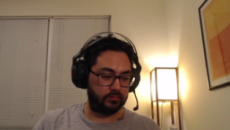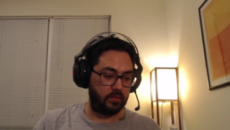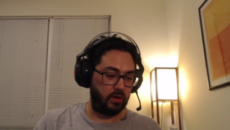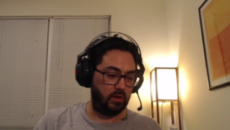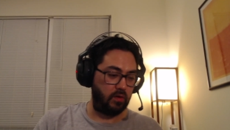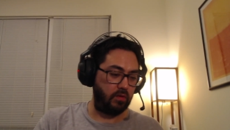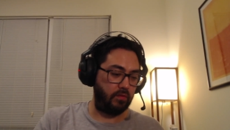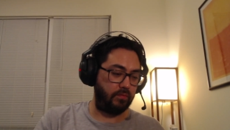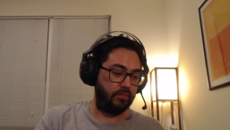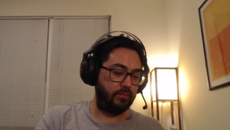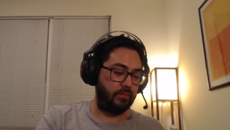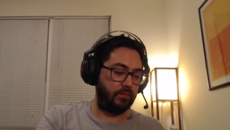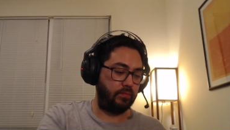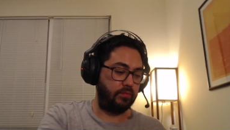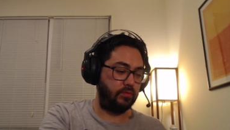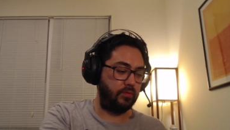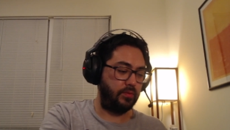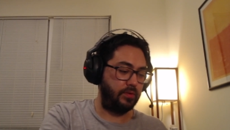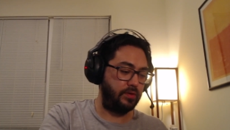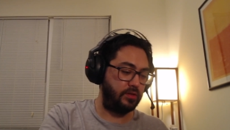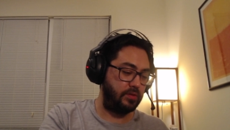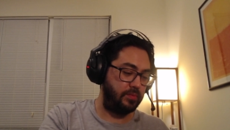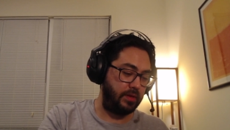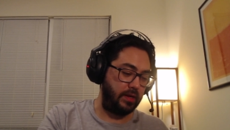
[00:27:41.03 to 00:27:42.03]
Or we
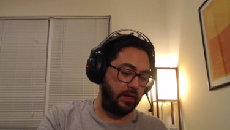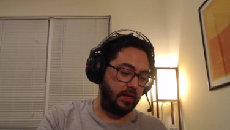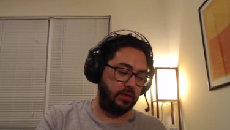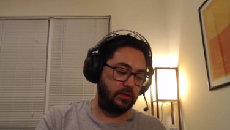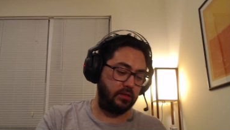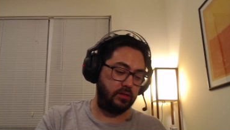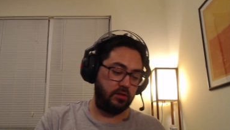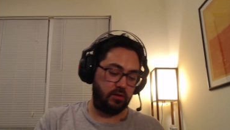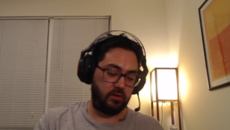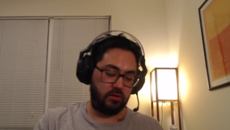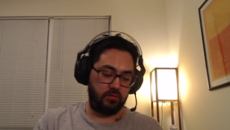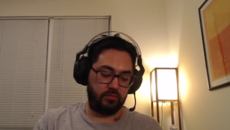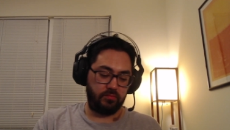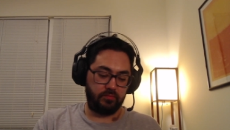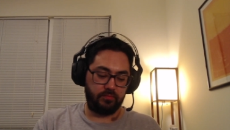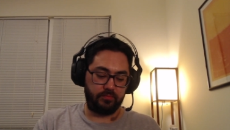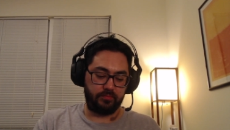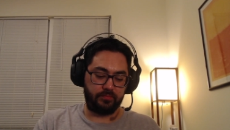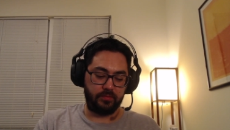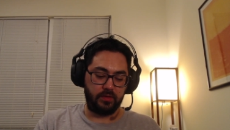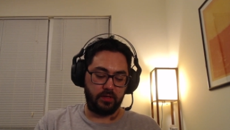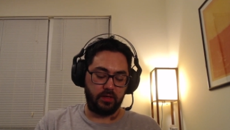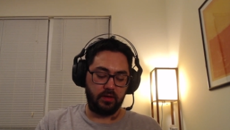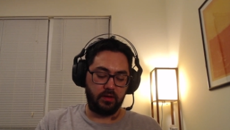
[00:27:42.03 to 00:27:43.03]
should be getting 2. All
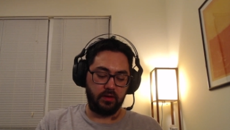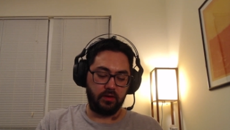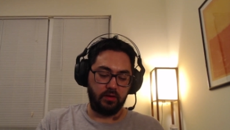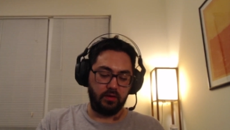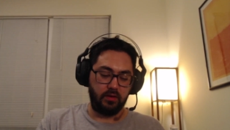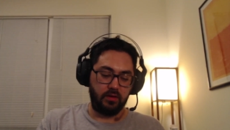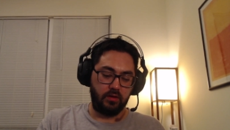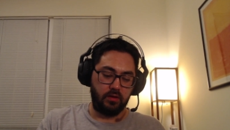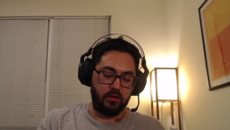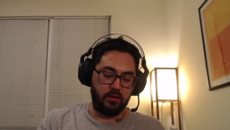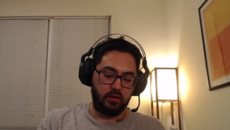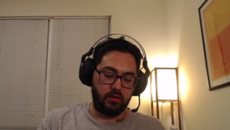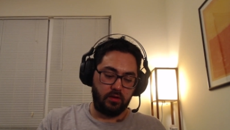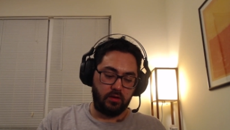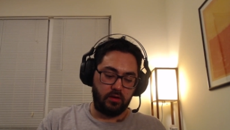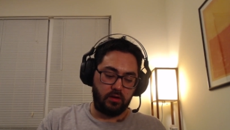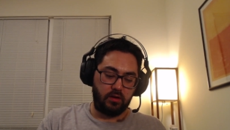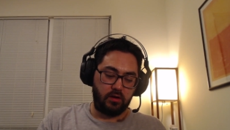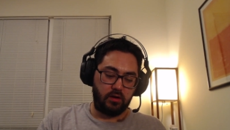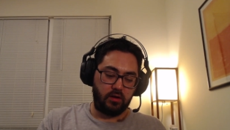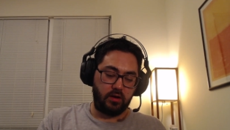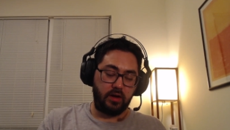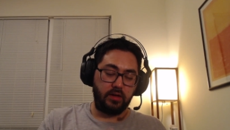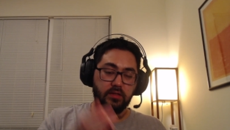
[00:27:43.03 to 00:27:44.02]

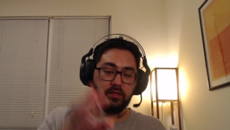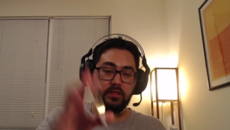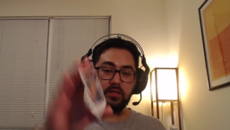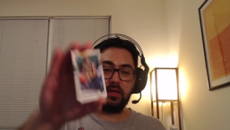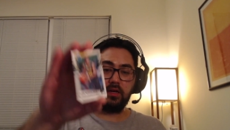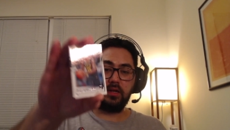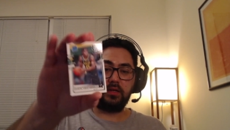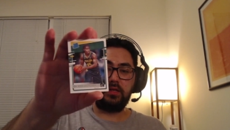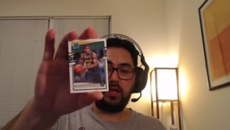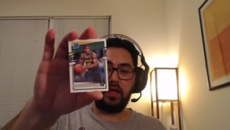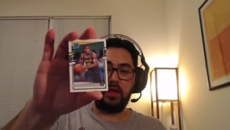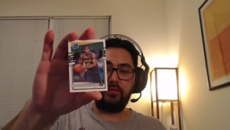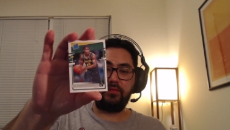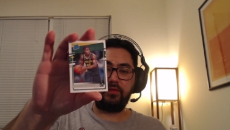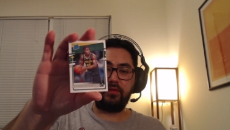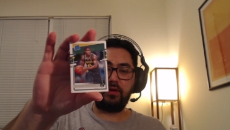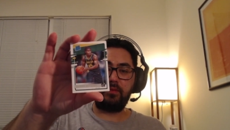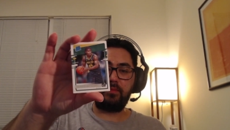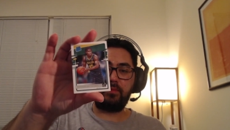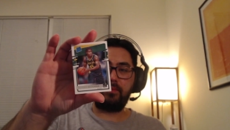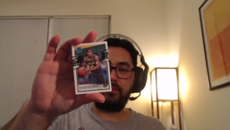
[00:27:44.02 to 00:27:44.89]
right, Davian